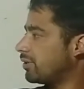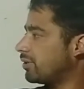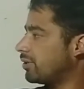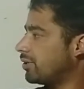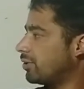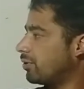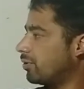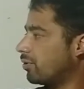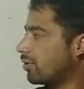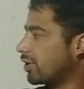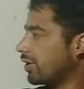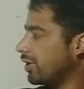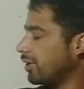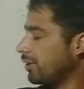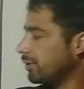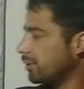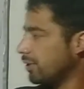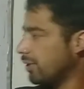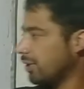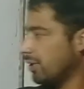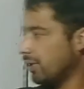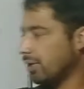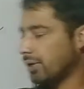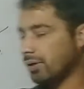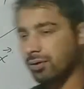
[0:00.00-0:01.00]
t. Okay,
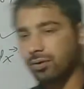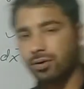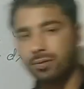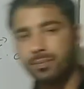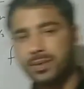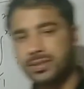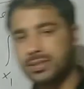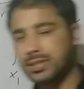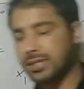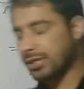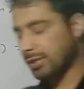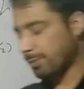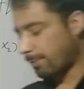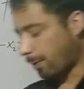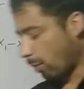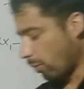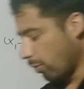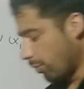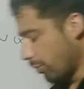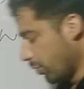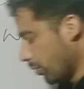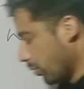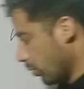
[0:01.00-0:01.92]
obviously, if I will